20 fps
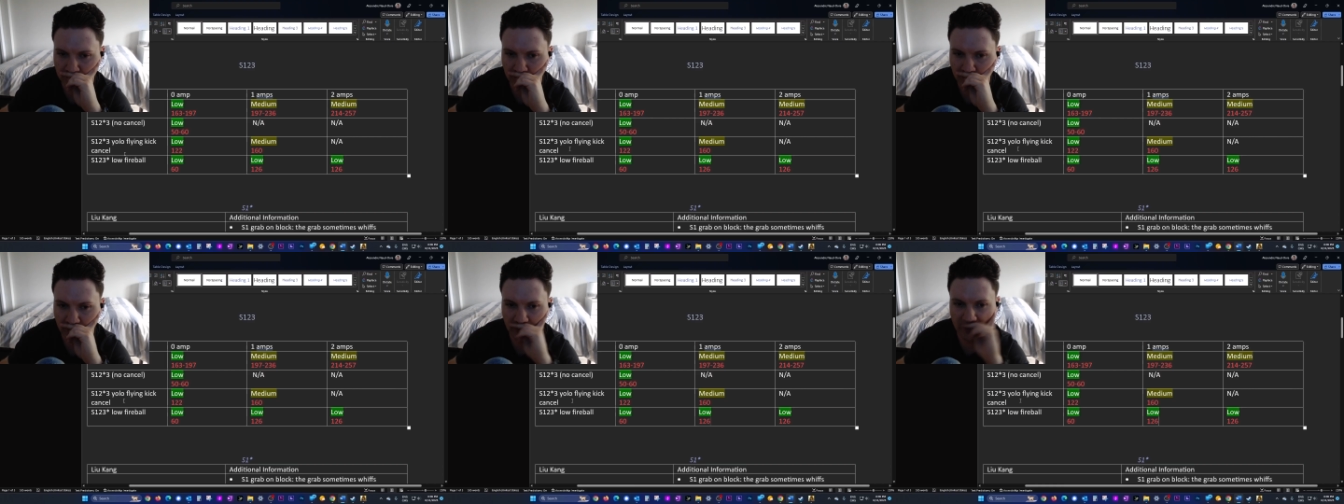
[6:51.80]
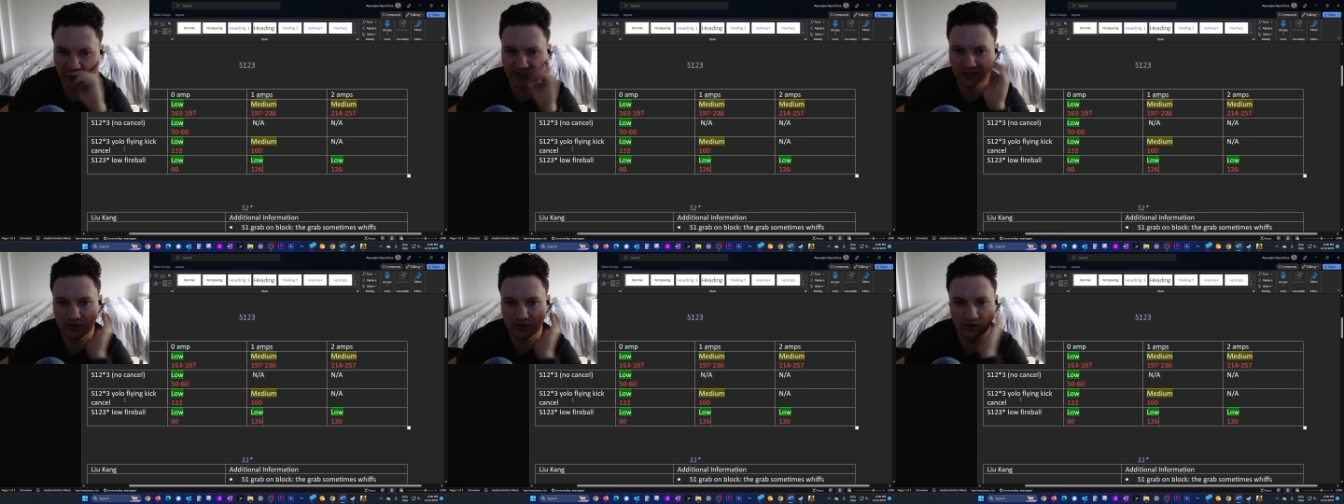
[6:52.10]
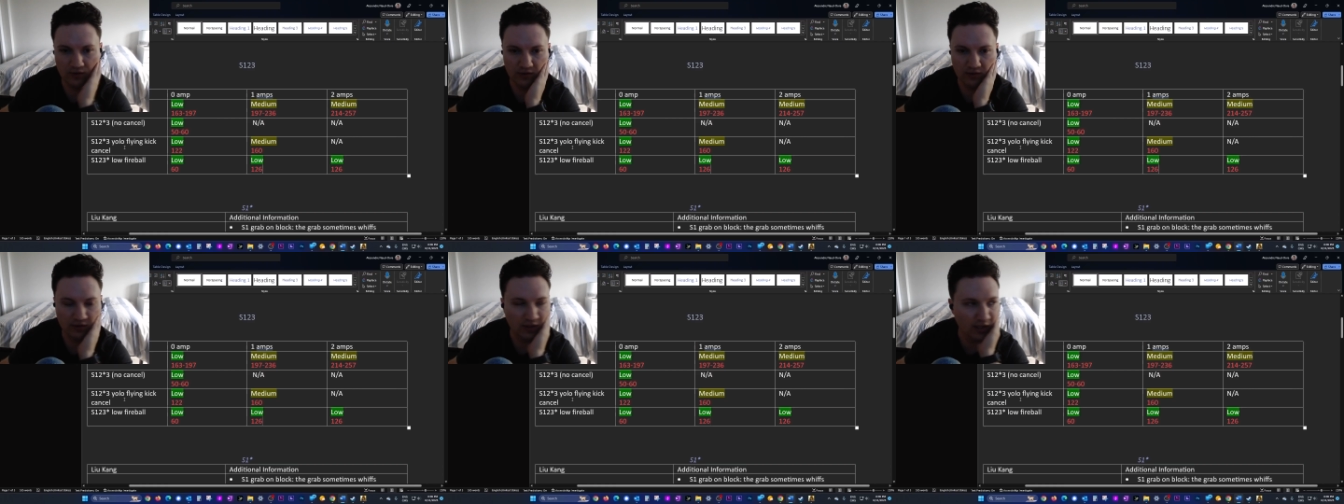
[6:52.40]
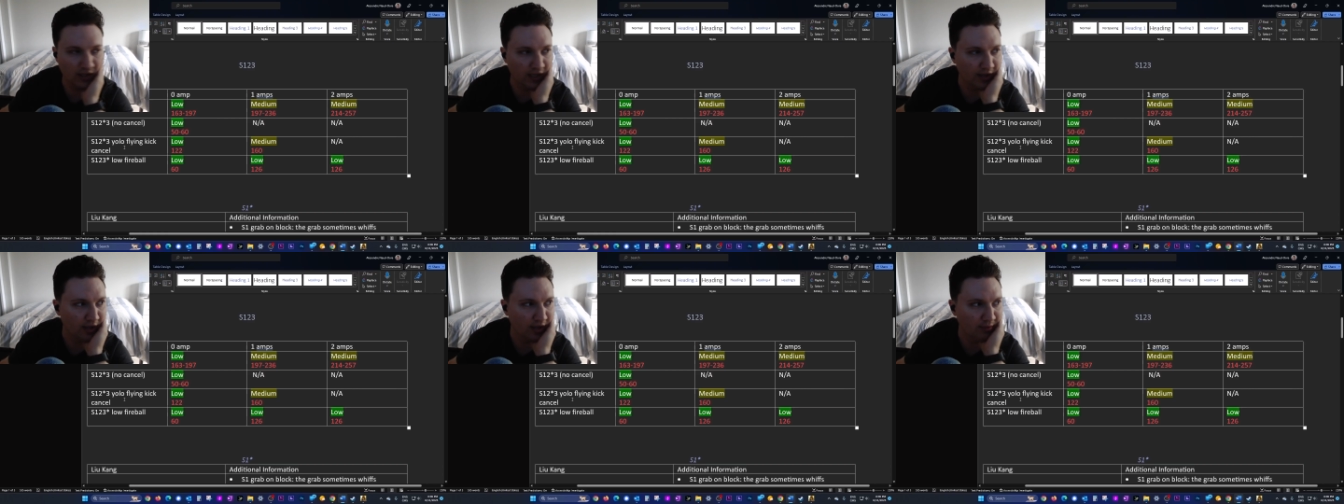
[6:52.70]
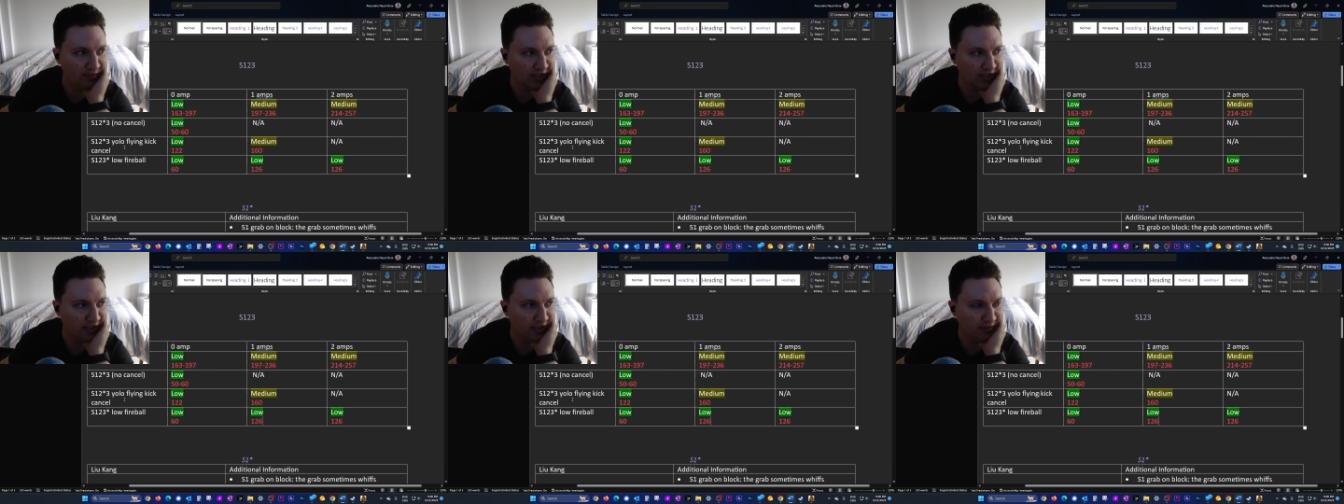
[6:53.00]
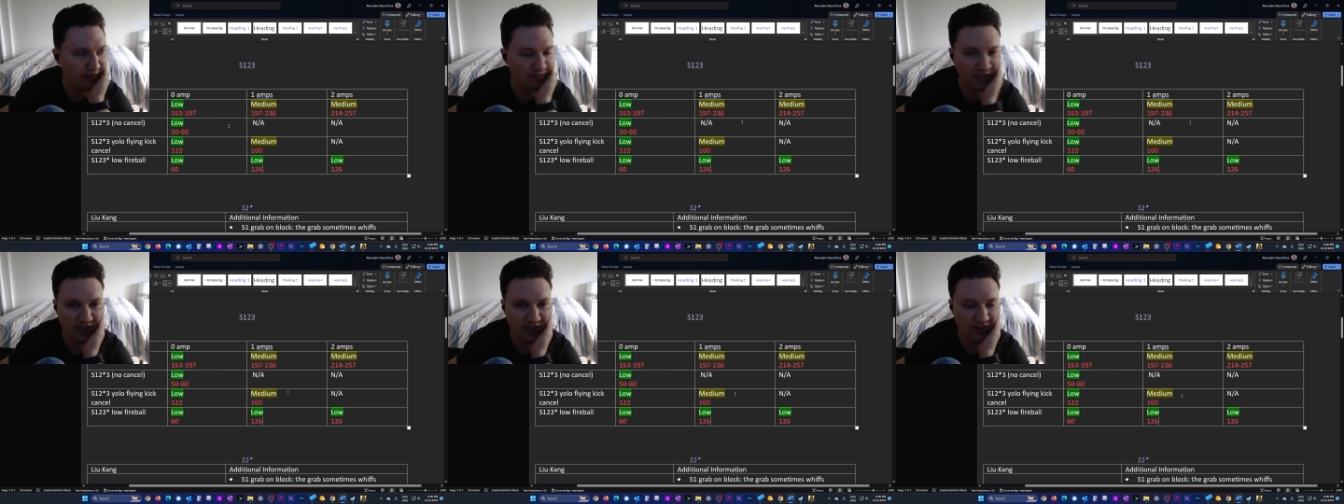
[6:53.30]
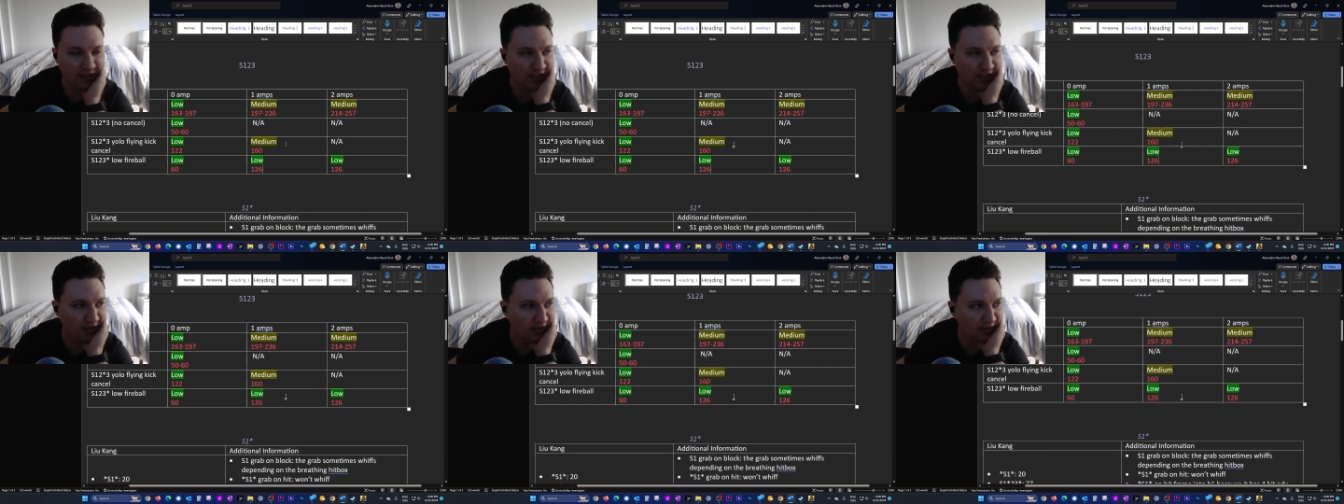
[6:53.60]
all right so I updated my
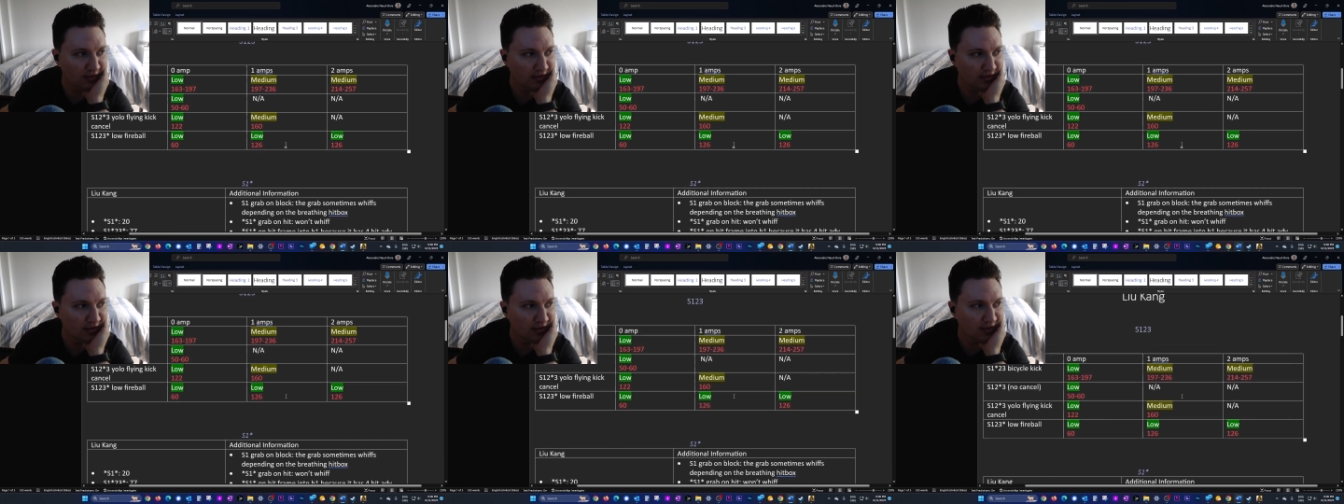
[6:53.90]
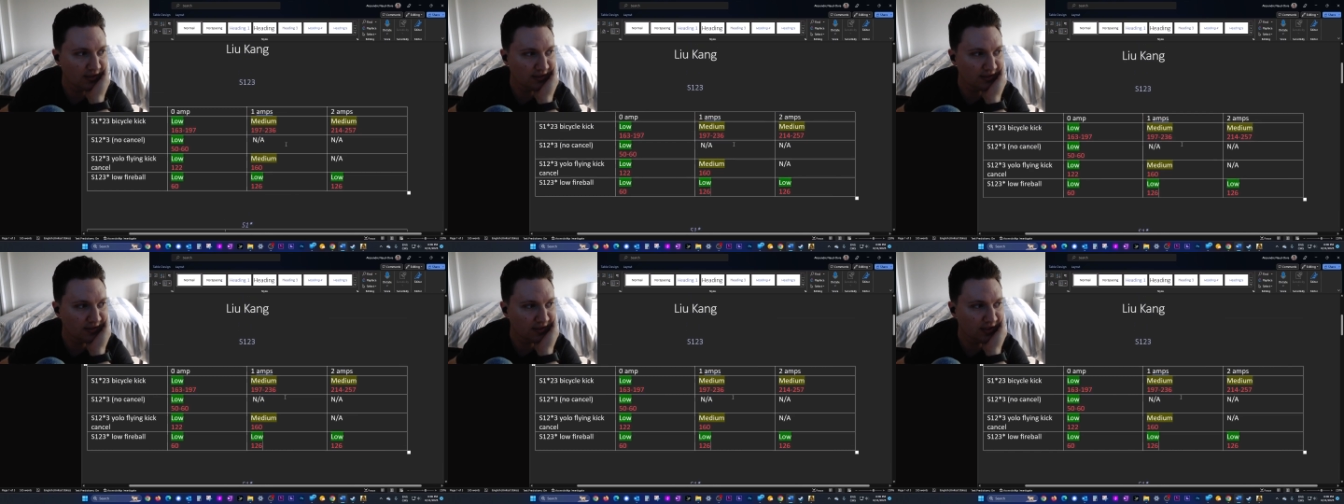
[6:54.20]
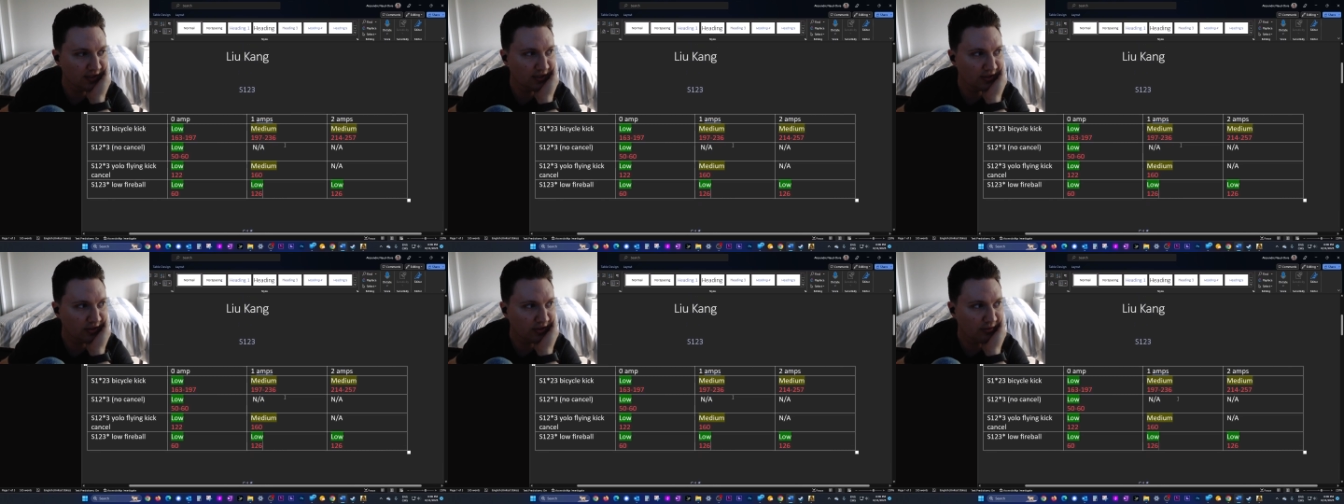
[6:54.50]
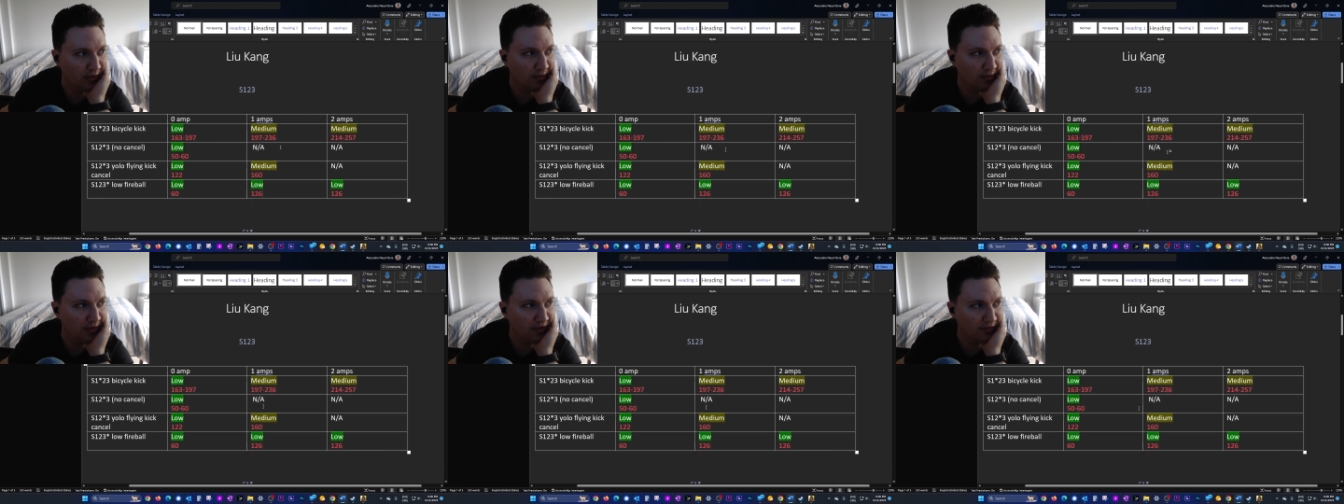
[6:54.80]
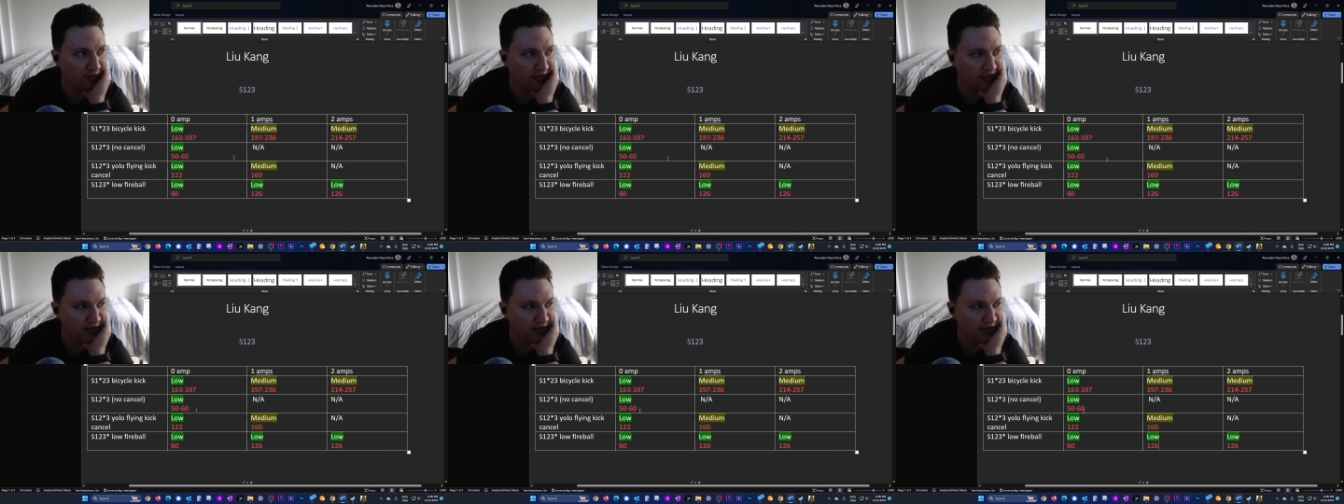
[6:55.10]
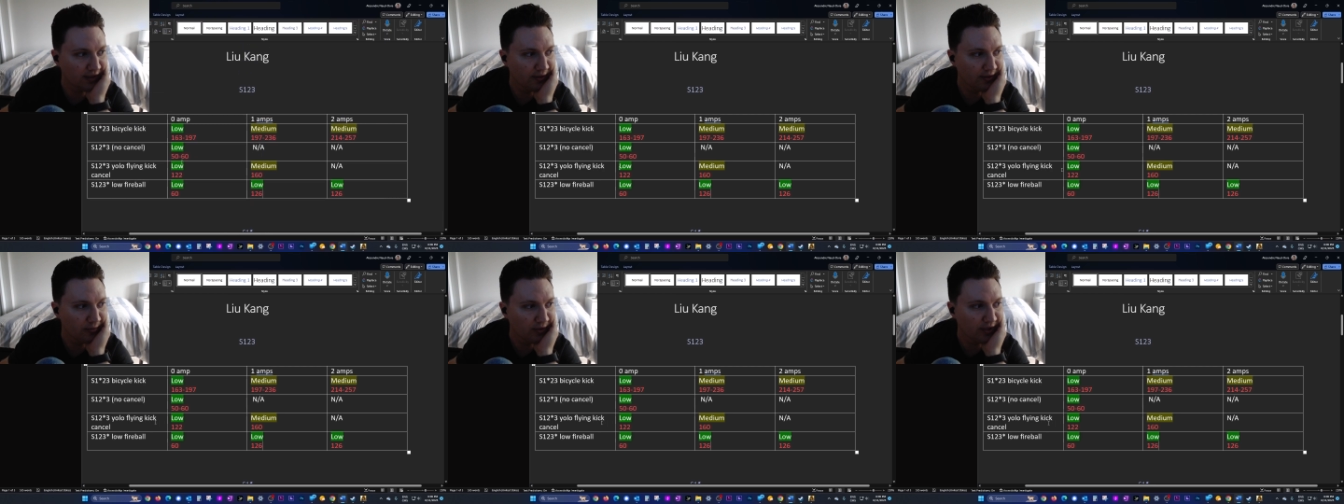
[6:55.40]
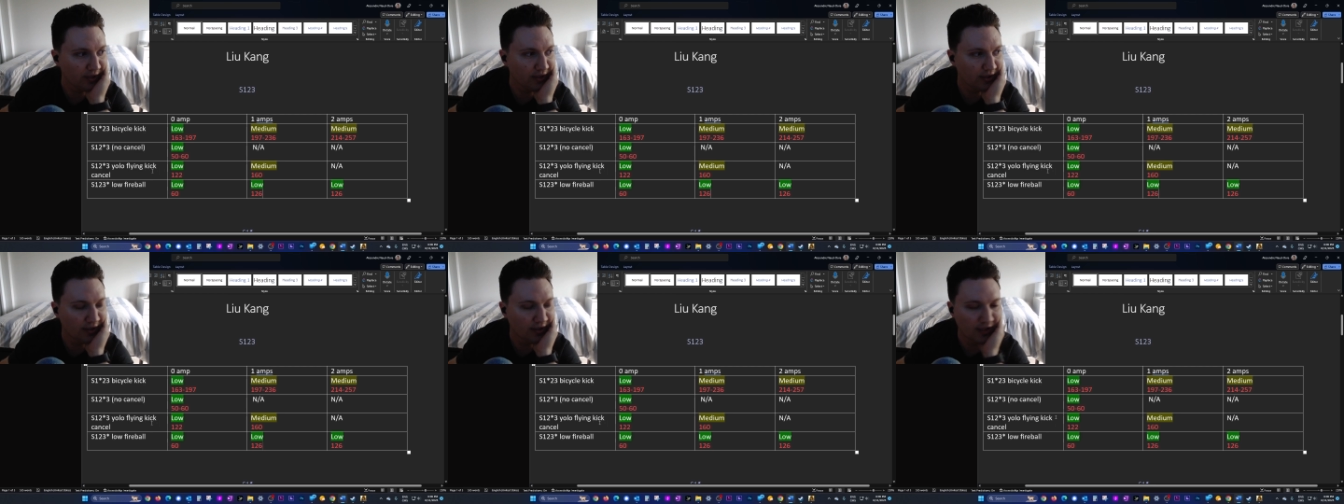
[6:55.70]
thing let's see sorry my big face is in the
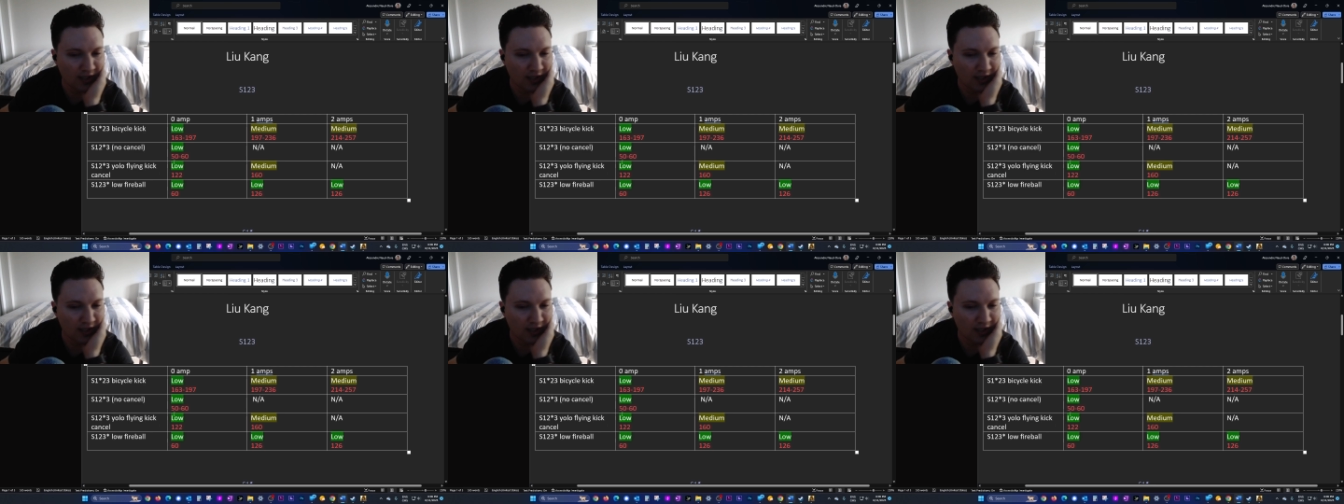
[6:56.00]
way